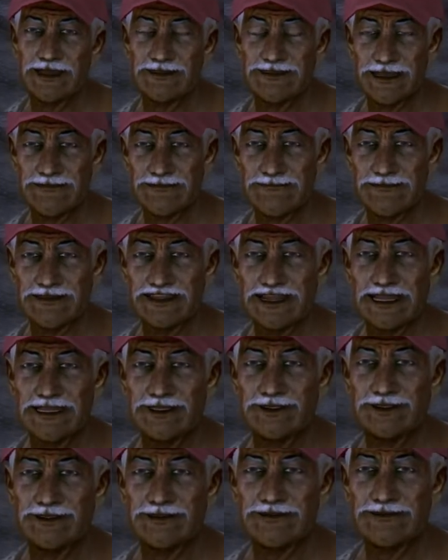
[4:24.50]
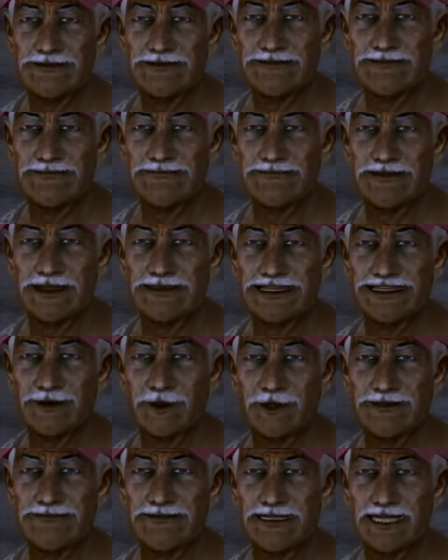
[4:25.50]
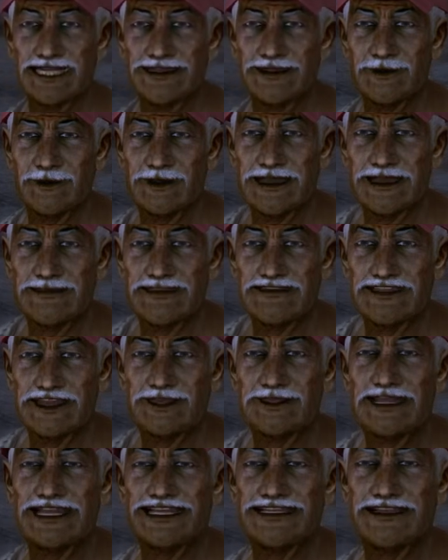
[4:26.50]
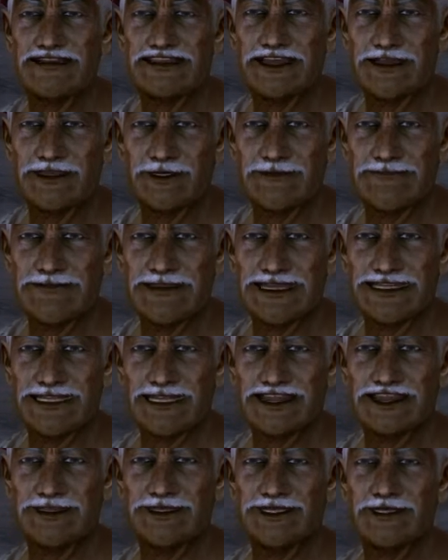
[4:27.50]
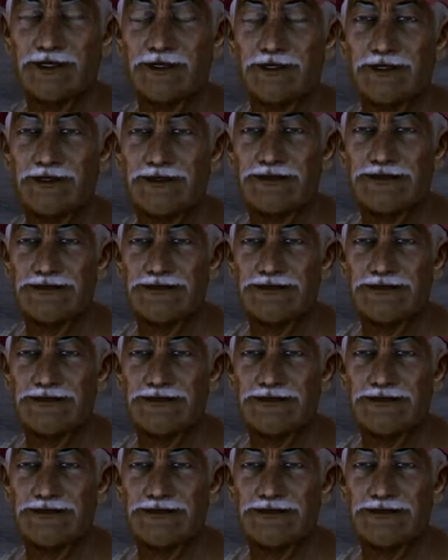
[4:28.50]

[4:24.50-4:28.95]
I'll be there, but it won't mean squat if the rest of the group isn't there, too.